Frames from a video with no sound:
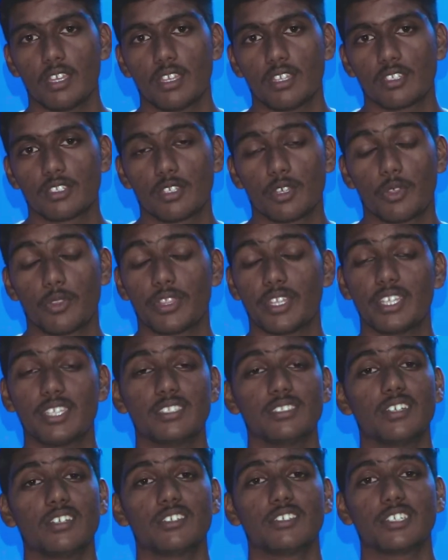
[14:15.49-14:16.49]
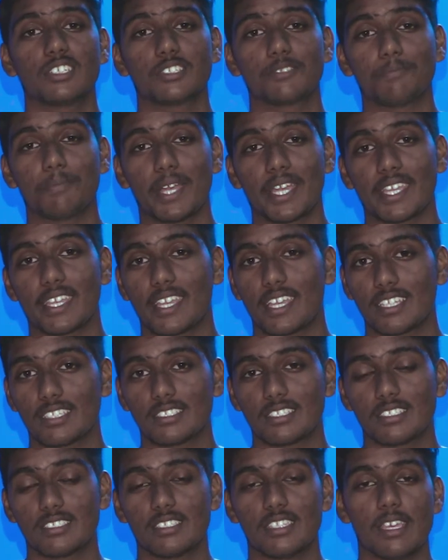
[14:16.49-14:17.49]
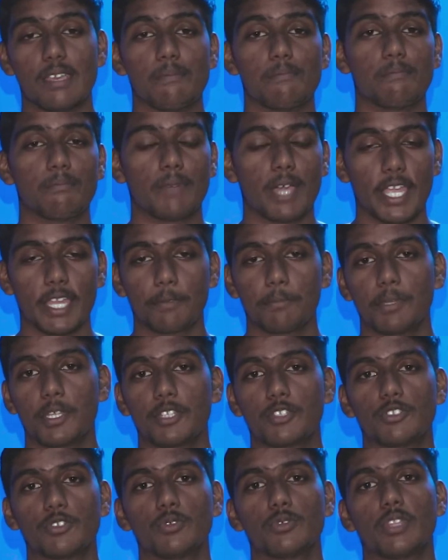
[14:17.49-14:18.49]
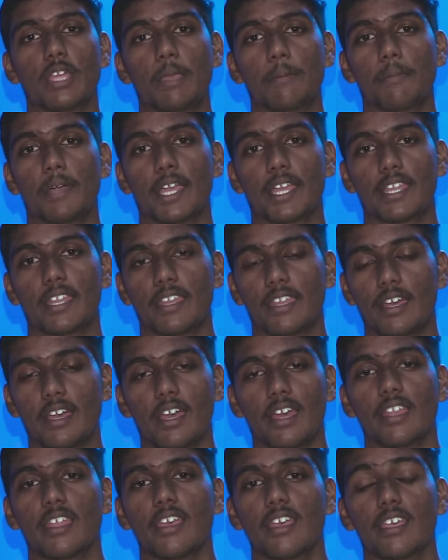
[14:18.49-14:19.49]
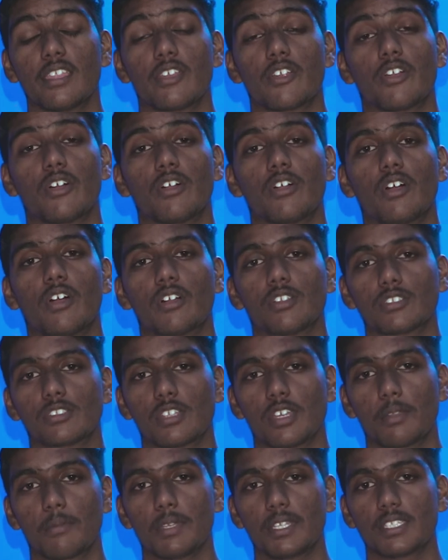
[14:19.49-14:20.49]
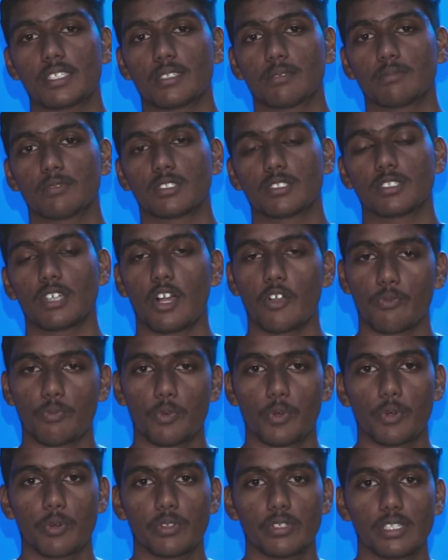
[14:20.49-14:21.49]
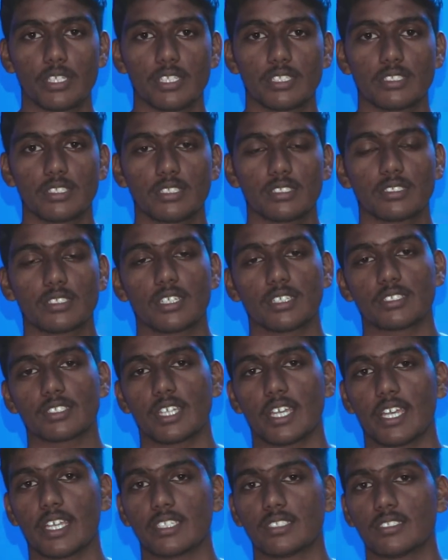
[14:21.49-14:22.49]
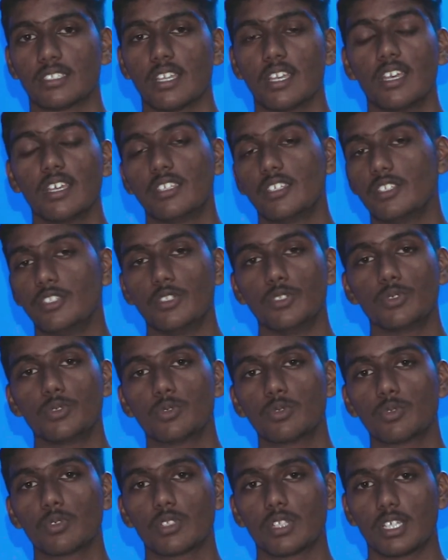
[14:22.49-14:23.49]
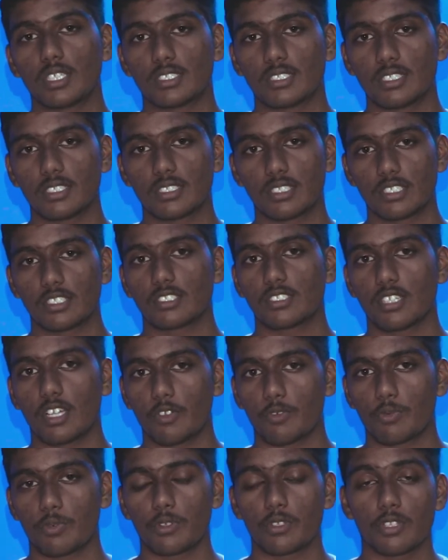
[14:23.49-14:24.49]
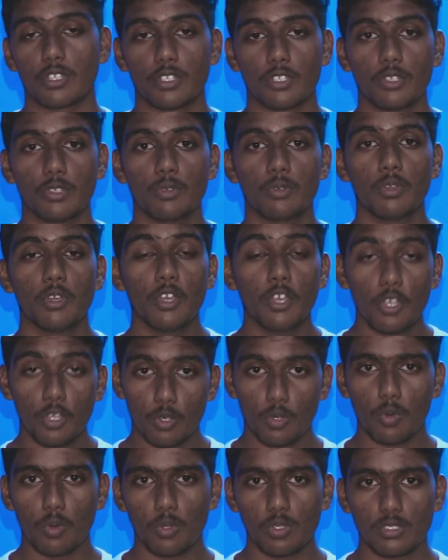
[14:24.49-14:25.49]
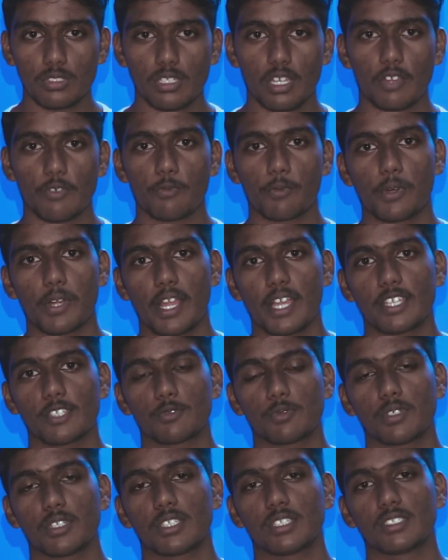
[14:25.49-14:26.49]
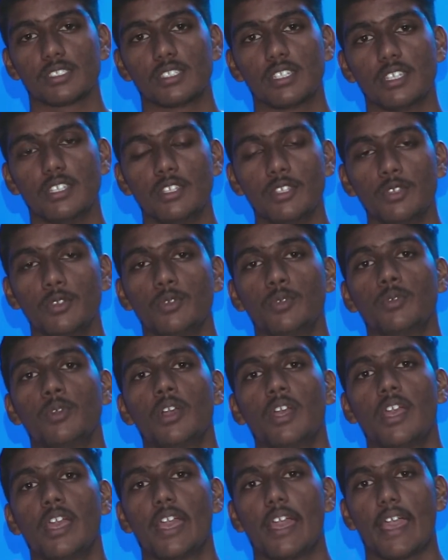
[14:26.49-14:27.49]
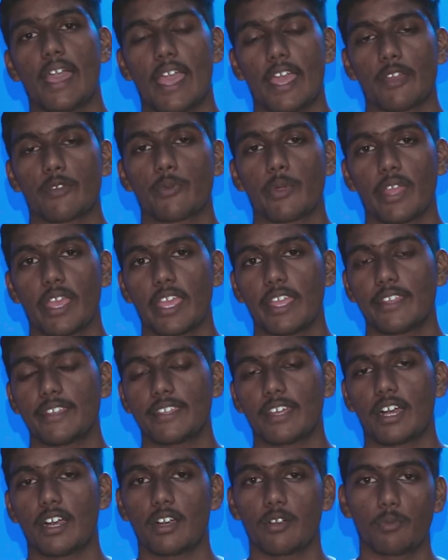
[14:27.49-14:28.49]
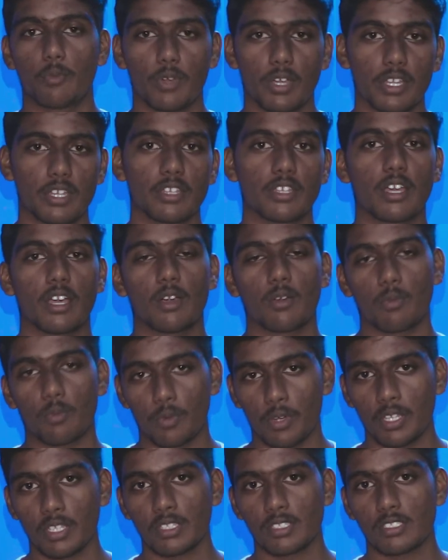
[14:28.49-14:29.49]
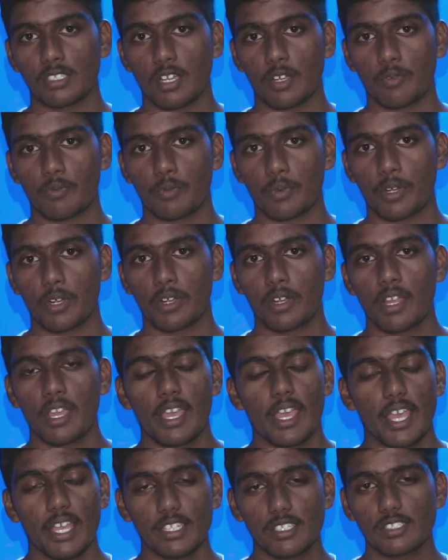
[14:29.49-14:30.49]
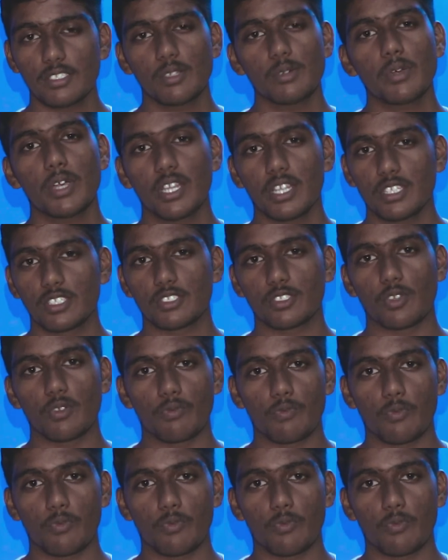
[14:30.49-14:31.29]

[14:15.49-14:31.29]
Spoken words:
So these are just my guesses. They might be true, they might not. There are also going to be some software releases, such as the new Google Assistant software, the new Google software, as well as the new Android 8.1.1 software, and so on and so